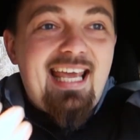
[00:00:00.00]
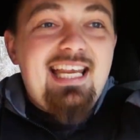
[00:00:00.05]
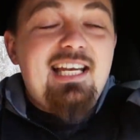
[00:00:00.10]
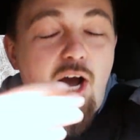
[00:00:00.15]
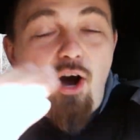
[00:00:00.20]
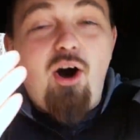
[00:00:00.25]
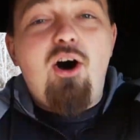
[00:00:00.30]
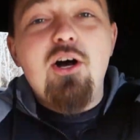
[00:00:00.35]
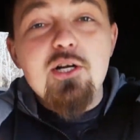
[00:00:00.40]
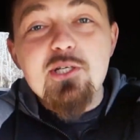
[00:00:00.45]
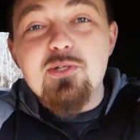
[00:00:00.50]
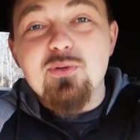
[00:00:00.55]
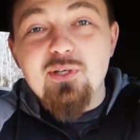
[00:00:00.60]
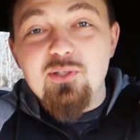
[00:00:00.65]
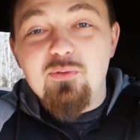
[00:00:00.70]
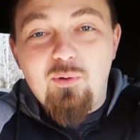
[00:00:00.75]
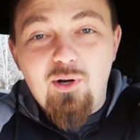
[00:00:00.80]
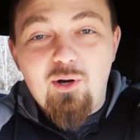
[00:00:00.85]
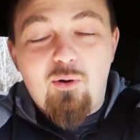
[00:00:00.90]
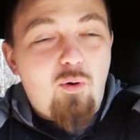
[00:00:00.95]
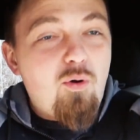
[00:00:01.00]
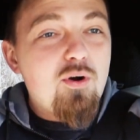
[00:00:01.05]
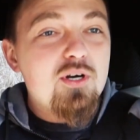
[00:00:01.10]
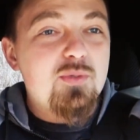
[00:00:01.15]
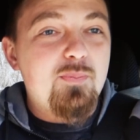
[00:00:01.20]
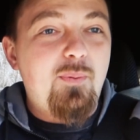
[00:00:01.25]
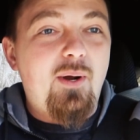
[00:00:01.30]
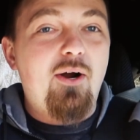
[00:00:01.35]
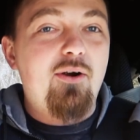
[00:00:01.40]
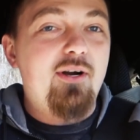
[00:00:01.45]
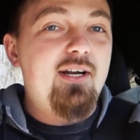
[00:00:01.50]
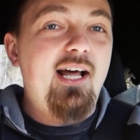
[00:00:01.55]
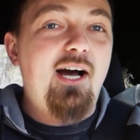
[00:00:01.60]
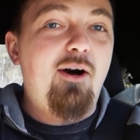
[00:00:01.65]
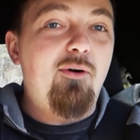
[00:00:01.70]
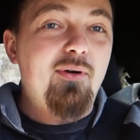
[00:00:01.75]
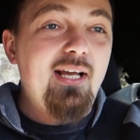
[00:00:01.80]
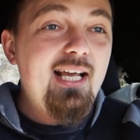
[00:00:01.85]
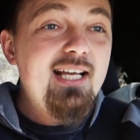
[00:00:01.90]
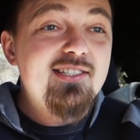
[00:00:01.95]
800 wheel horsepower
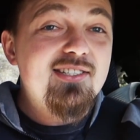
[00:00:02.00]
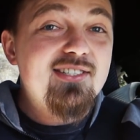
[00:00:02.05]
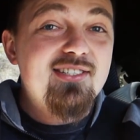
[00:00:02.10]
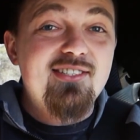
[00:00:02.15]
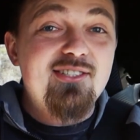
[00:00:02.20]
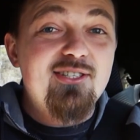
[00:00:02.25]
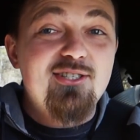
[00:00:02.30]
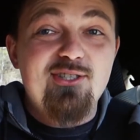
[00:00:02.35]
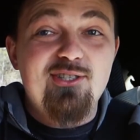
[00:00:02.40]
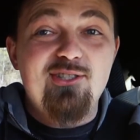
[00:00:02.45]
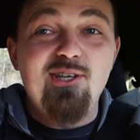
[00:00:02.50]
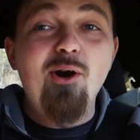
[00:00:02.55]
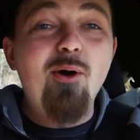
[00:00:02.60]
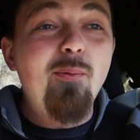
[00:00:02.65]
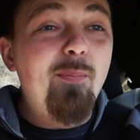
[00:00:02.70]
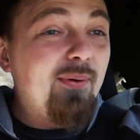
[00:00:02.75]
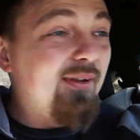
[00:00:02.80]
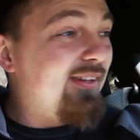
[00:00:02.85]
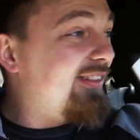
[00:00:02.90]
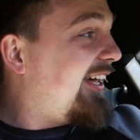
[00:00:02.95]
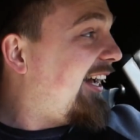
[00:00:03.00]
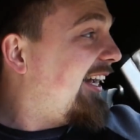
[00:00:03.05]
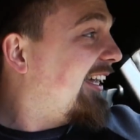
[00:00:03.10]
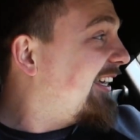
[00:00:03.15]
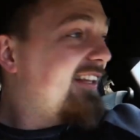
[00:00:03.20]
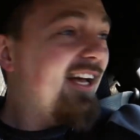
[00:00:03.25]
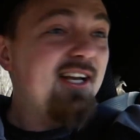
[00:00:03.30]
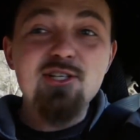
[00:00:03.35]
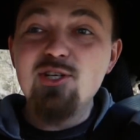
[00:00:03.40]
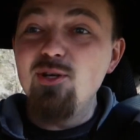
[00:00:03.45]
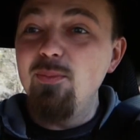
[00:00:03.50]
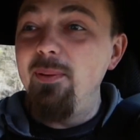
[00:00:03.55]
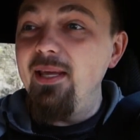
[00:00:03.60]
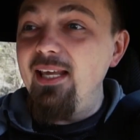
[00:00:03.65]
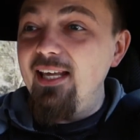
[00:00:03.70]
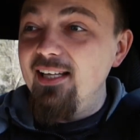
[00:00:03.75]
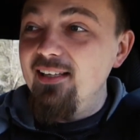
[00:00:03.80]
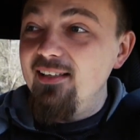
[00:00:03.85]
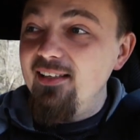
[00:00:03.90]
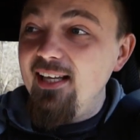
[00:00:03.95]
now. It's stupid. Like, that should
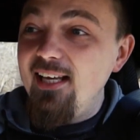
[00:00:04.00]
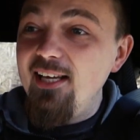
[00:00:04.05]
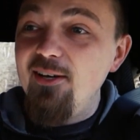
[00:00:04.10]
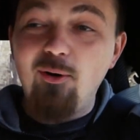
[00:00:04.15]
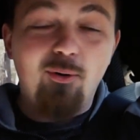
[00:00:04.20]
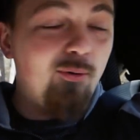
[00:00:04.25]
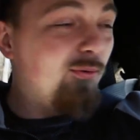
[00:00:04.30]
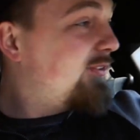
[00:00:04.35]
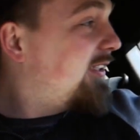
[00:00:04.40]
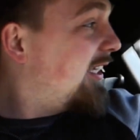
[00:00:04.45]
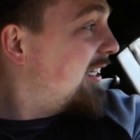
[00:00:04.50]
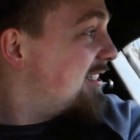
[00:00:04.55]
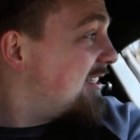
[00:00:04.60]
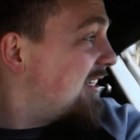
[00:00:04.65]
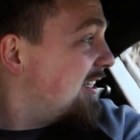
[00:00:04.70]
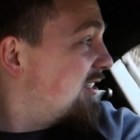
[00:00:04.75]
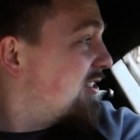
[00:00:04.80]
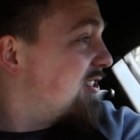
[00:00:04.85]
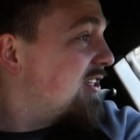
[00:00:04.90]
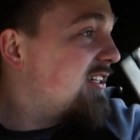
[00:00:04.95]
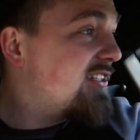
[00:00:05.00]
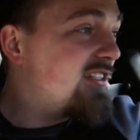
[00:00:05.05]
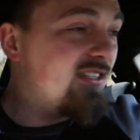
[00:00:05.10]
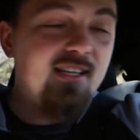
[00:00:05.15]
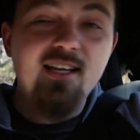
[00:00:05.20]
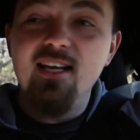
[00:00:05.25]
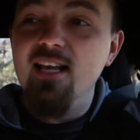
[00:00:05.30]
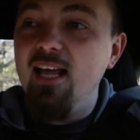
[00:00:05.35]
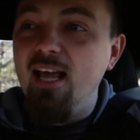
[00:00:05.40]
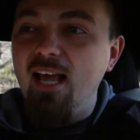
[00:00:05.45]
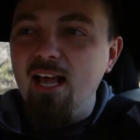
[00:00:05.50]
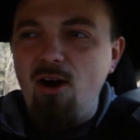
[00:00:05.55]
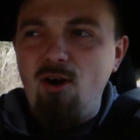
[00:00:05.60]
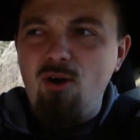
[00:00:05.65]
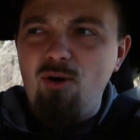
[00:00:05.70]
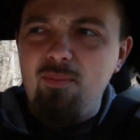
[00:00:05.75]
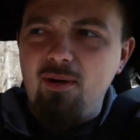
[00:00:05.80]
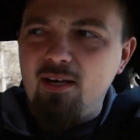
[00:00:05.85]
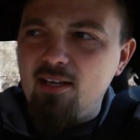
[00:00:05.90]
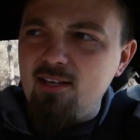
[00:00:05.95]
be illegal. This is just,
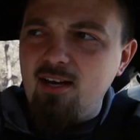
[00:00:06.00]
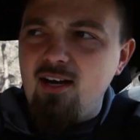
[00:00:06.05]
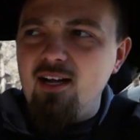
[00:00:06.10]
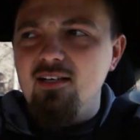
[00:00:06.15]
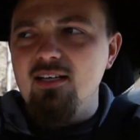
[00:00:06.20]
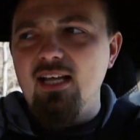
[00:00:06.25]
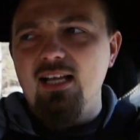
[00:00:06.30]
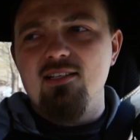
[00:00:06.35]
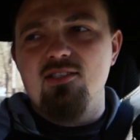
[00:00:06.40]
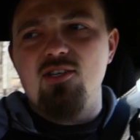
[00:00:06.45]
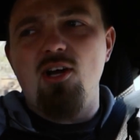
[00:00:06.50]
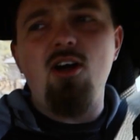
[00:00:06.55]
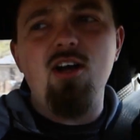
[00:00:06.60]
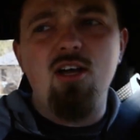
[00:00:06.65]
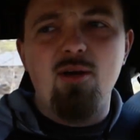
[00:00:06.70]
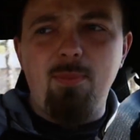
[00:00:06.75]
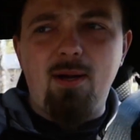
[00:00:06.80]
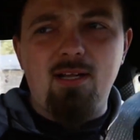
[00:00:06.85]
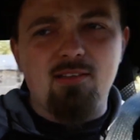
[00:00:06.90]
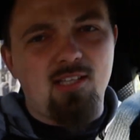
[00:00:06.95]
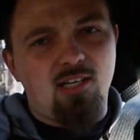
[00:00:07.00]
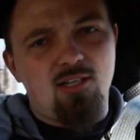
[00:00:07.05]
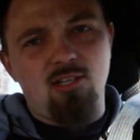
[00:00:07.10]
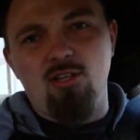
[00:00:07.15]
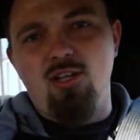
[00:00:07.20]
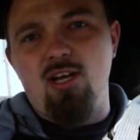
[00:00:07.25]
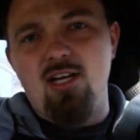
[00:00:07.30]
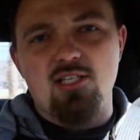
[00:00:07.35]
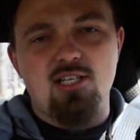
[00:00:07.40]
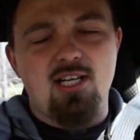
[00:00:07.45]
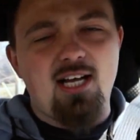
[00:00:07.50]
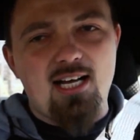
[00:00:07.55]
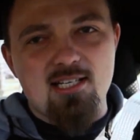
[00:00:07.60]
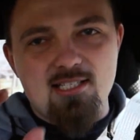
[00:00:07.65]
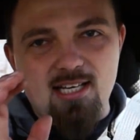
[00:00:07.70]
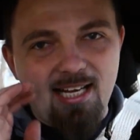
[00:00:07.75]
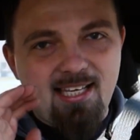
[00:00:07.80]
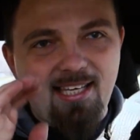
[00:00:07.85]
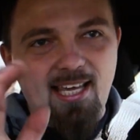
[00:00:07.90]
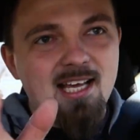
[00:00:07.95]
oh my God. And talk about the clutch,
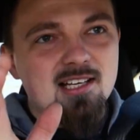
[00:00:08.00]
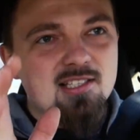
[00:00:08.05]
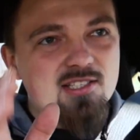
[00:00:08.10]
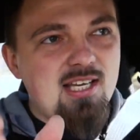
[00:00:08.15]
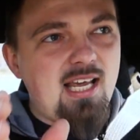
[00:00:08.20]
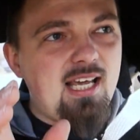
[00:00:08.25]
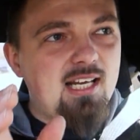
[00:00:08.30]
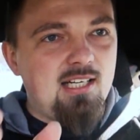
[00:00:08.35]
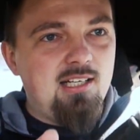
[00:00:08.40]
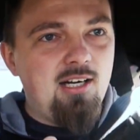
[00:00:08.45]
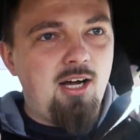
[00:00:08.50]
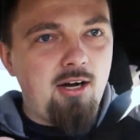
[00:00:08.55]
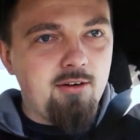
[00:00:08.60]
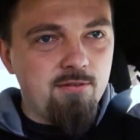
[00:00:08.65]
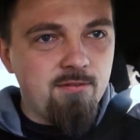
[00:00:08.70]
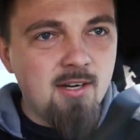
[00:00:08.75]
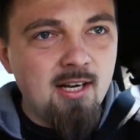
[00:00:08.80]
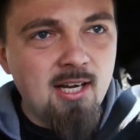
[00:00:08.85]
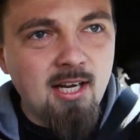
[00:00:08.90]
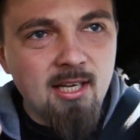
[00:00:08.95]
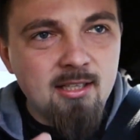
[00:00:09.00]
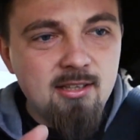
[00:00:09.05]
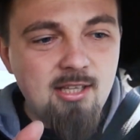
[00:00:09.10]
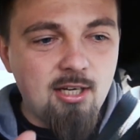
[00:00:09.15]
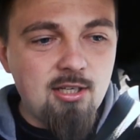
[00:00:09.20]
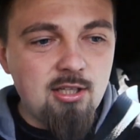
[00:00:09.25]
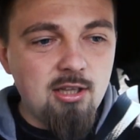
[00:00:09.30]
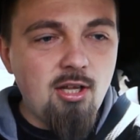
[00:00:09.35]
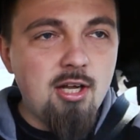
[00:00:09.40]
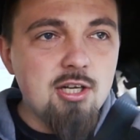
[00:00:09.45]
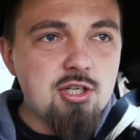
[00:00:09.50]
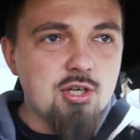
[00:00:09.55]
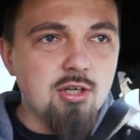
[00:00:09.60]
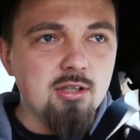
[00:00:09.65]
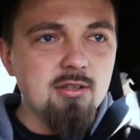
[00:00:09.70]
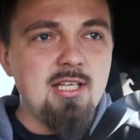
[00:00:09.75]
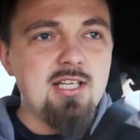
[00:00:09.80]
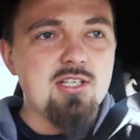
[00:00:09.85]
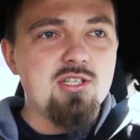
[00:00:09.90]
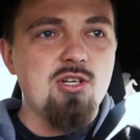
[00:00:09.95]
guys. I can't say it enough. The clutch
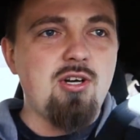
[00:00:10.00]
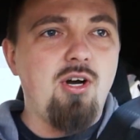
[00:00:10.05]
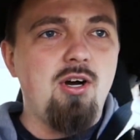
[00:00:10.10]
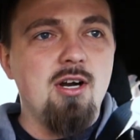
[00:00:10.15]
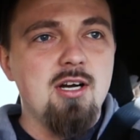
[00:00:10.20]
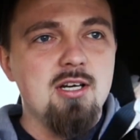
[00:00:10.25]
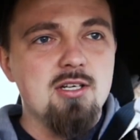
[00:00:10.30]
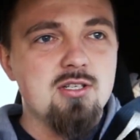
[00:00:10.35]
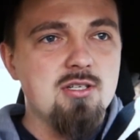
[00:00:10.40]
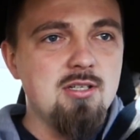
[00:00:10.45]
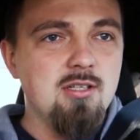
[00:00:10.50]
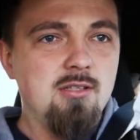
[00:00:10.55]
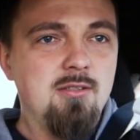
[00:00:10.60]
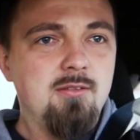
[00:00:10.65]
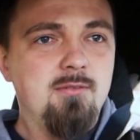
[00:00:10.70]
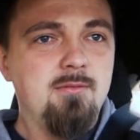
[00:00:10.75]
on these cars,